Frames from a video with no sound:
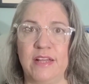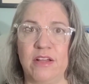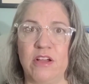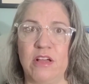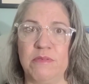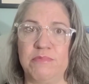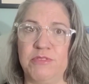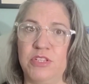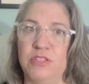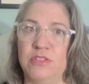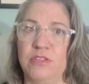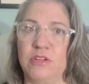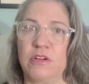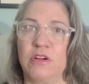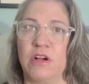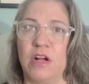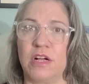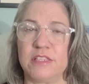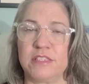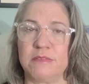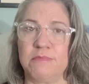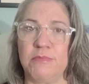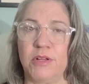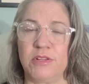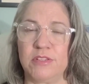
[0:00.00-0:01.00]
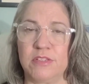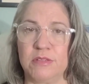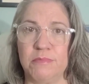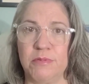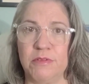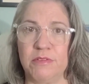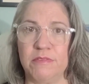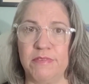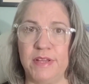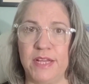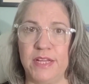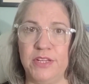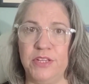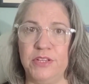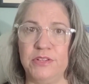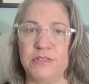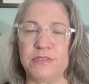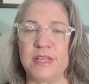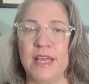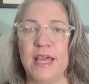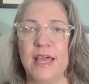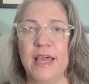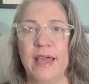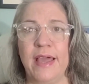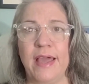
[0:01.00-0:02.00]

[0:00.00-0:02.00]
options across multiple venues,